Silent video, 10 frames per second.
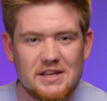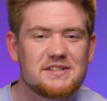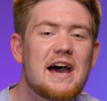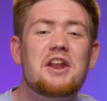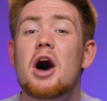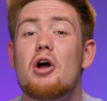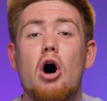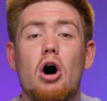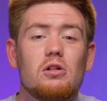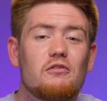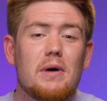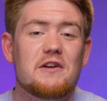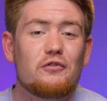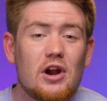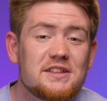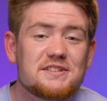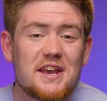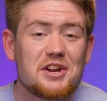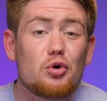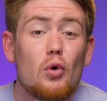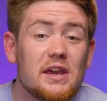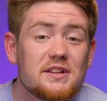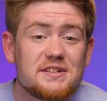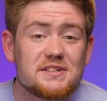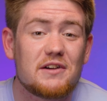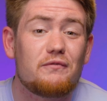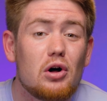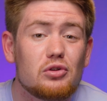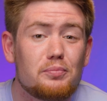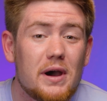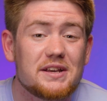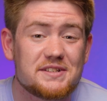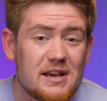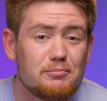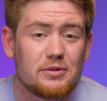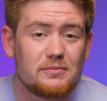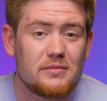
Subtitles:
is that not all of my friends and acquaintances have followed my example.